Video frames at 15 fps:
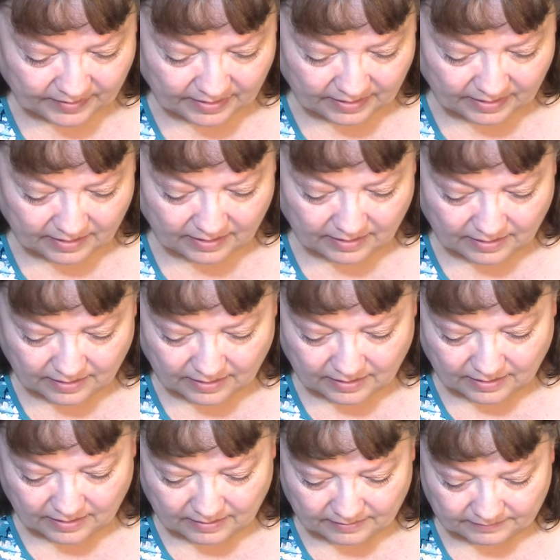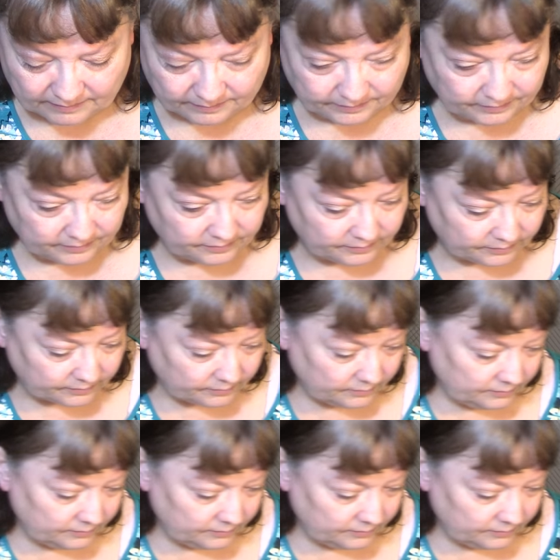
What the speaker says: (no one is talking)